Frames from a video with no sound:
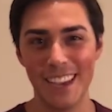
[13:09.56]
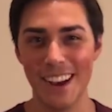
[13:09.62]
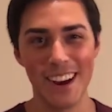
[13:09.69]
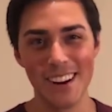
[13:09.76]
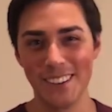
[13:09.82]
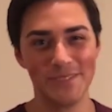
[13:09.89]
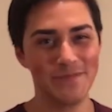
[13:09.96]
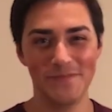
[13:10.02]

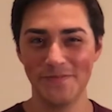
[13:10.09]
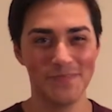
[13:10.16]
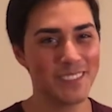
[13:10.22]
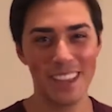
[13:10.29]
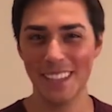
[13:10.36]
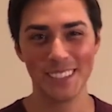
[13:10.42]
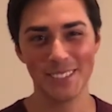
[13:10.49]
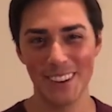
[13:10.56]
here,
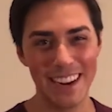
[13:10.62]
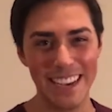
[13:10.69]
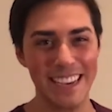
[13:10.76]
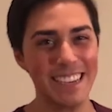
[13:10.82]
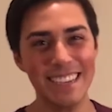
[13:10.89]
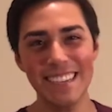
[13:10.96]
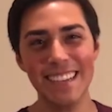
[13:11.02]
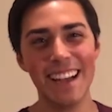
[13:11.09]
nothing's ready.
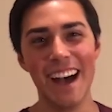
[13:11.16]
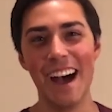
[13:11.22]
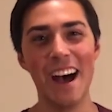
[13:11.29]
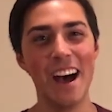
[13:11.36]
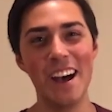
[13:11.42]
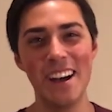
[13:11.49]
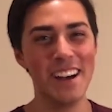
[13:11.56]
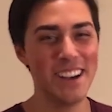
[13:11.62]

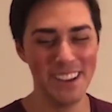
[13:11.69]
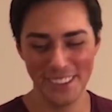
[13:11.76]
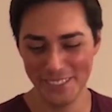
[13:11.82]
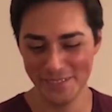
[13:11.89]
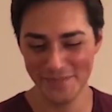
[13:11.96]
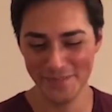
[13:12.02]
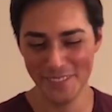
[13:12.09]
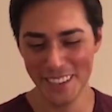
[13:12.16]
I'm
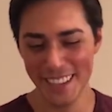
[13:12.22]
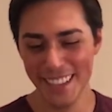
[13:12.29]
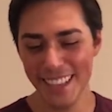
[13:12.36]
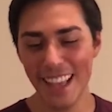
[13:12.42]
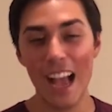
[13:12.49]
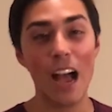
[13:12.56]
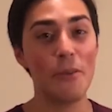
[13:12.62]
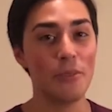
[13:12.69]

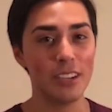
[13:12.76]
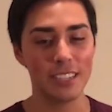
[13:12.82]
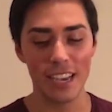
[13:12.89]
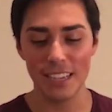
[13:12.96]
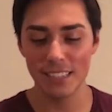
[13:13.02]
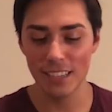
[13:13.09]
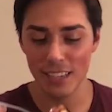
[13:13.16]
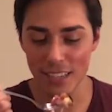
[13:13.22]
gonna
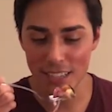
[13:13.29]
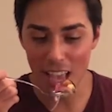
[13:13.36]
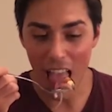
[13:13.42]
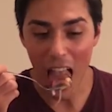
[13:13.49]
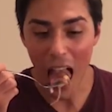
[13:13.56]
taste this.